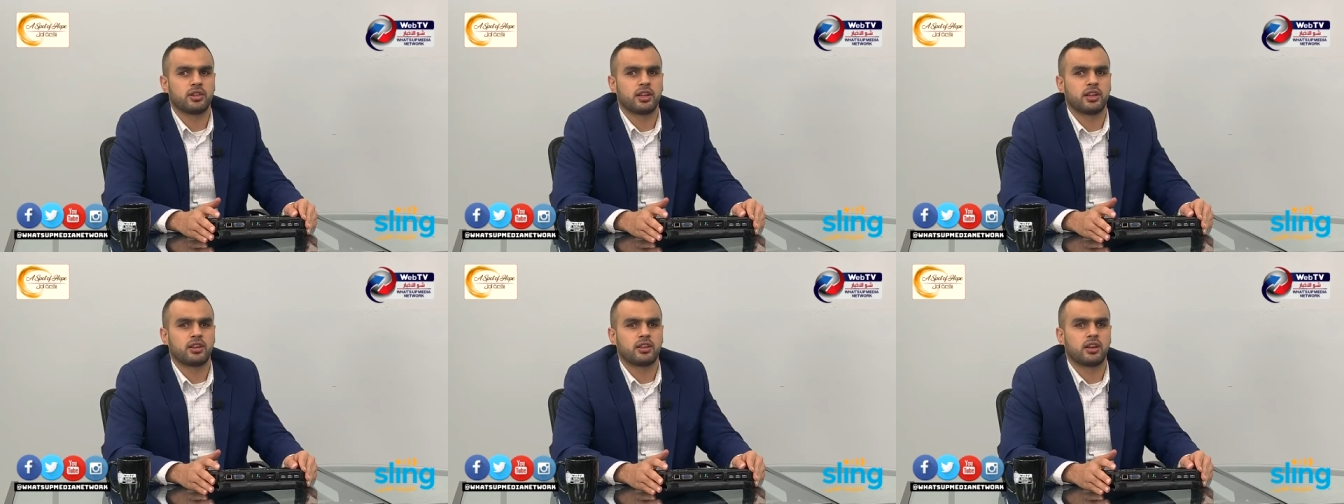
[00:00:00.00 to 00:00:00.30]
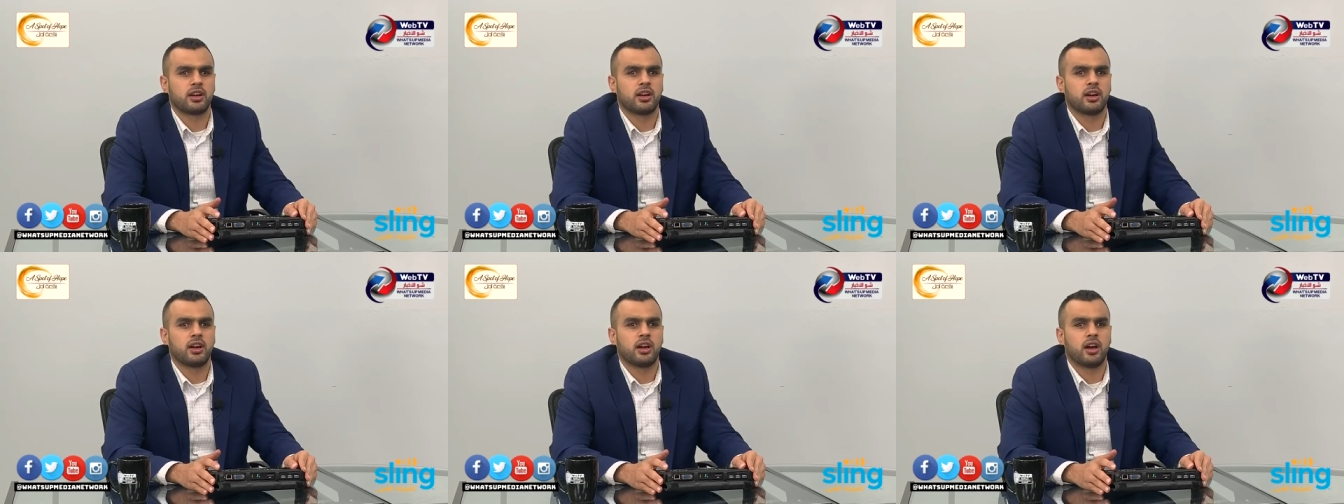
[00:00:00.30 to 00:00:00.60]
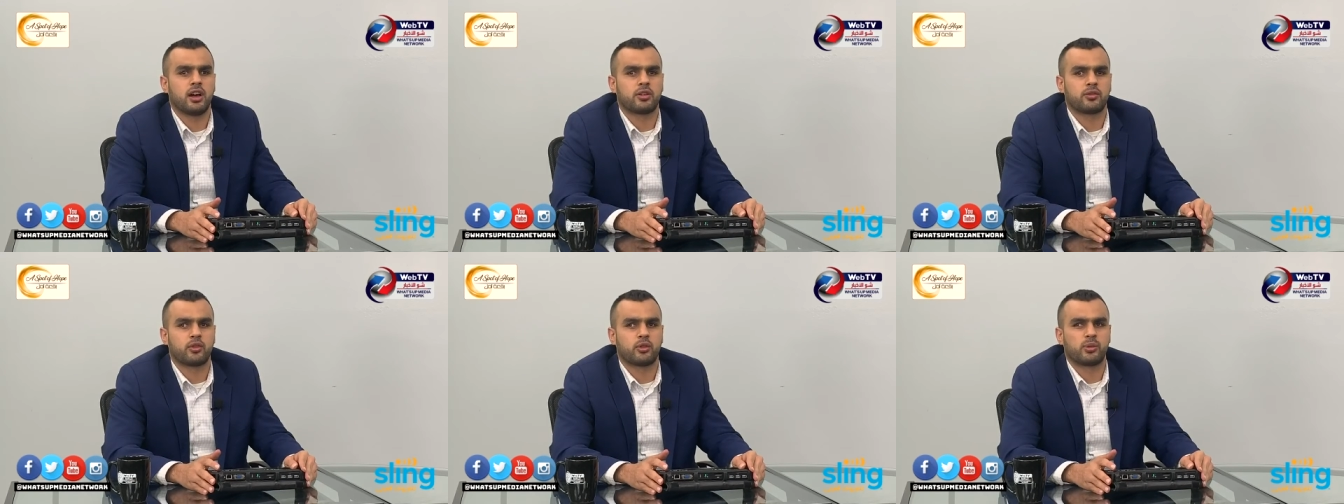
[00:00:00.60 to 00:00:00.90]
like
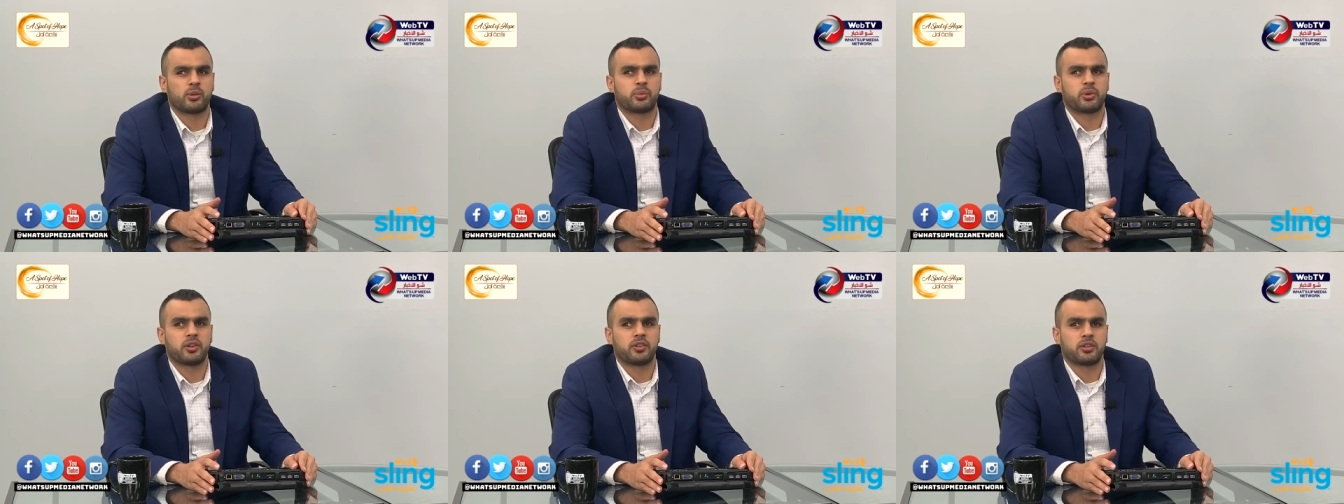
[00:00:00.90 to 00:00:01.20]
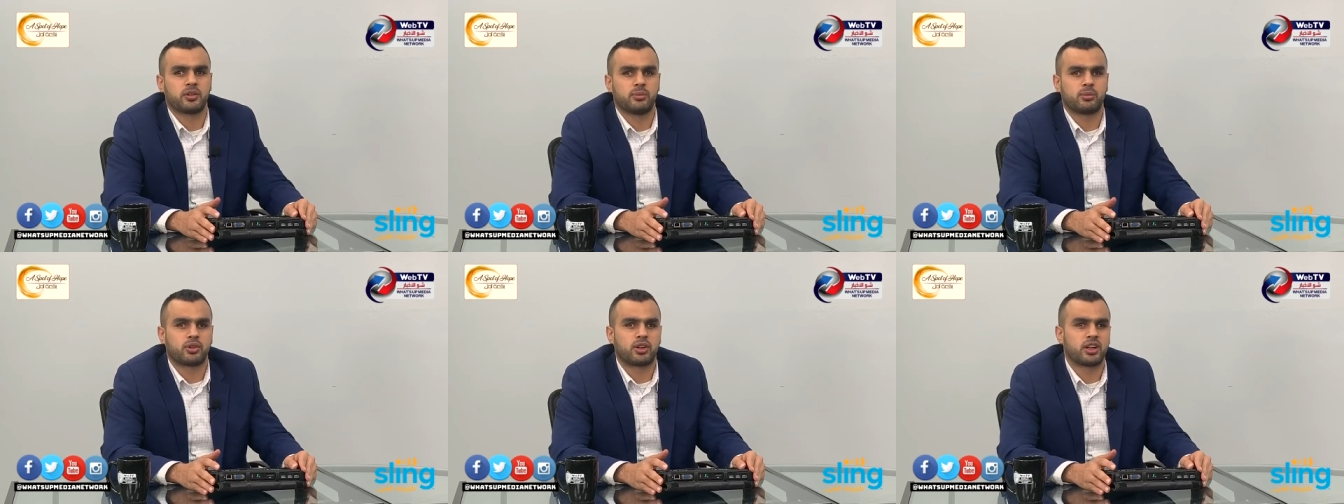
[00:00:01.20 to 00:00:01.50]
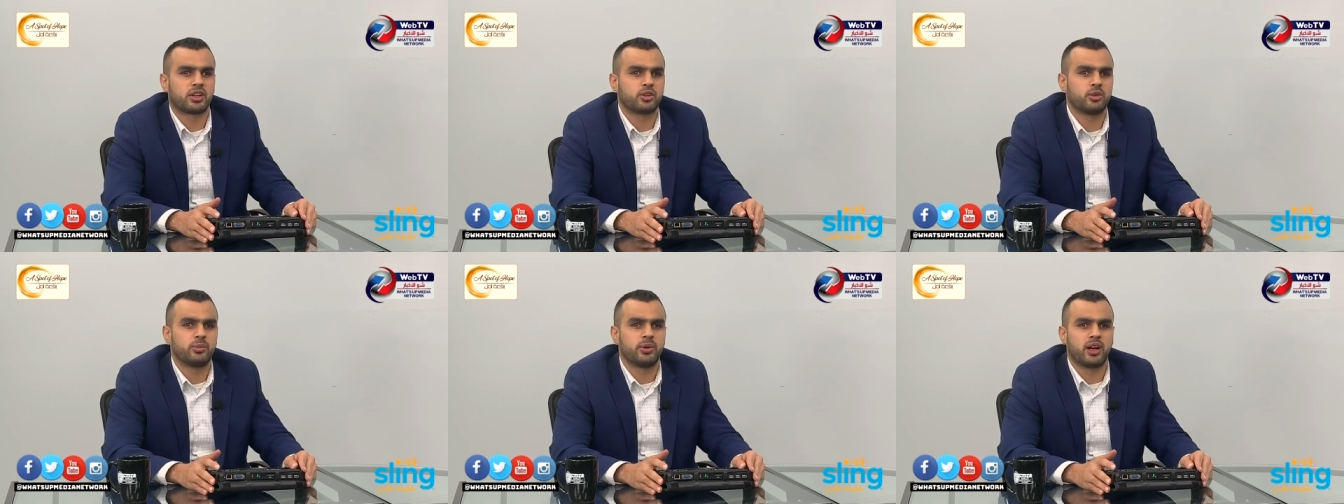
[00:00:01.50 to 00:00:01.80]
our former President
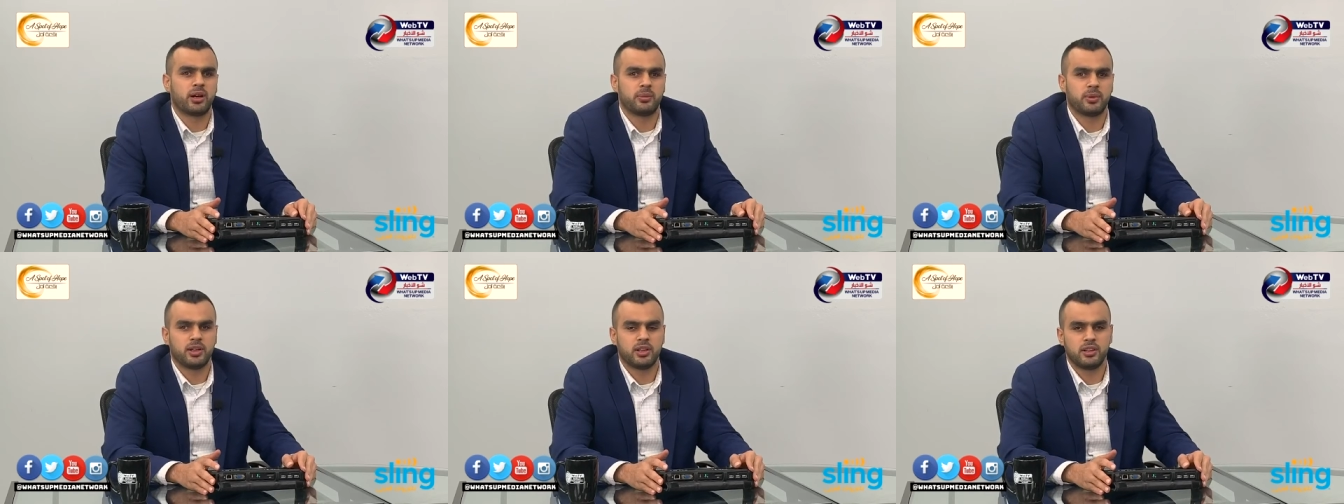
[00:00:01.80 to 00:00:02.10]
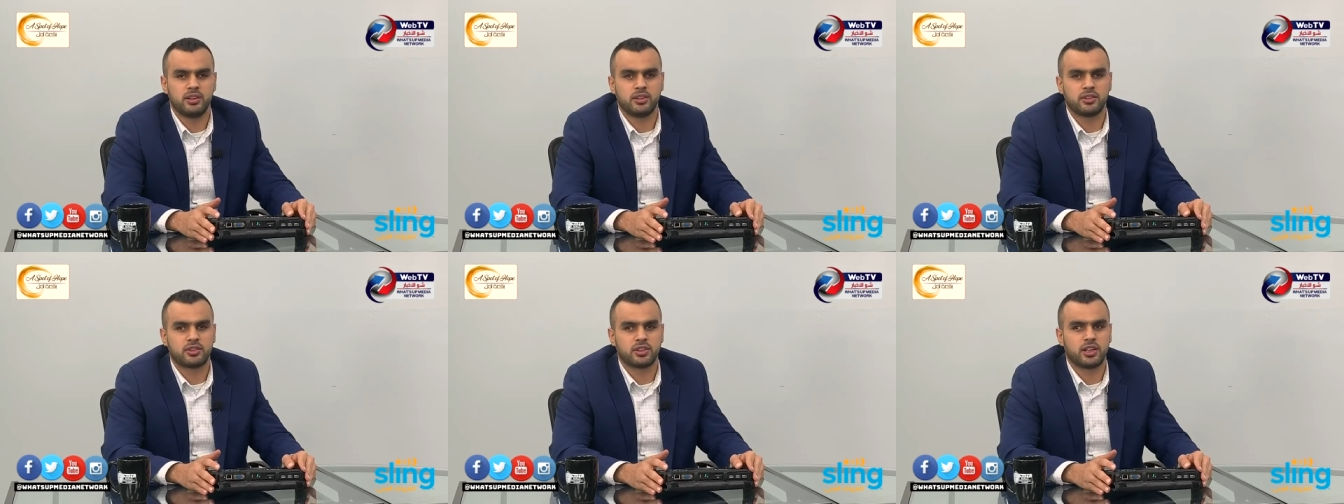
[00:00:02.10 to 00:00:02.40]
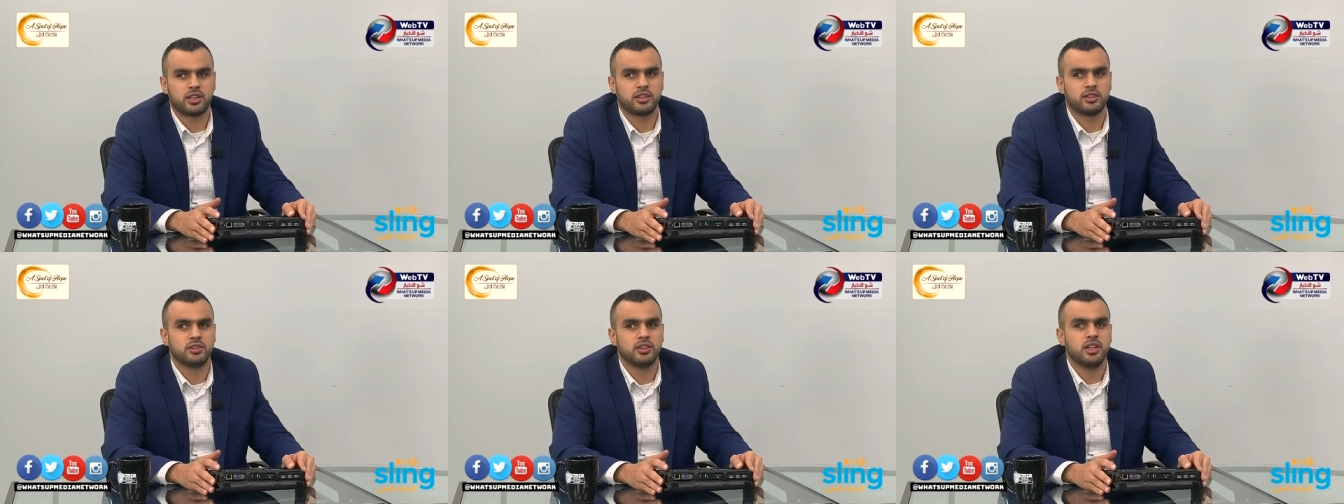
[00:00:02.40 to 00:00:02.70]
Barack Obama, he
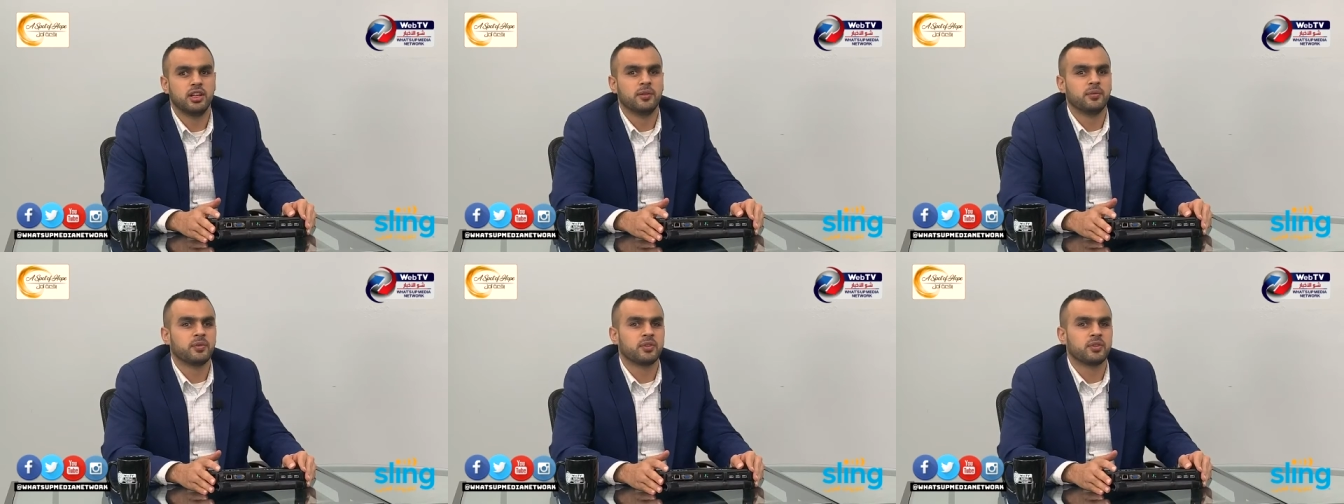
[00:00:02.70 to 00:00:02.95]
decided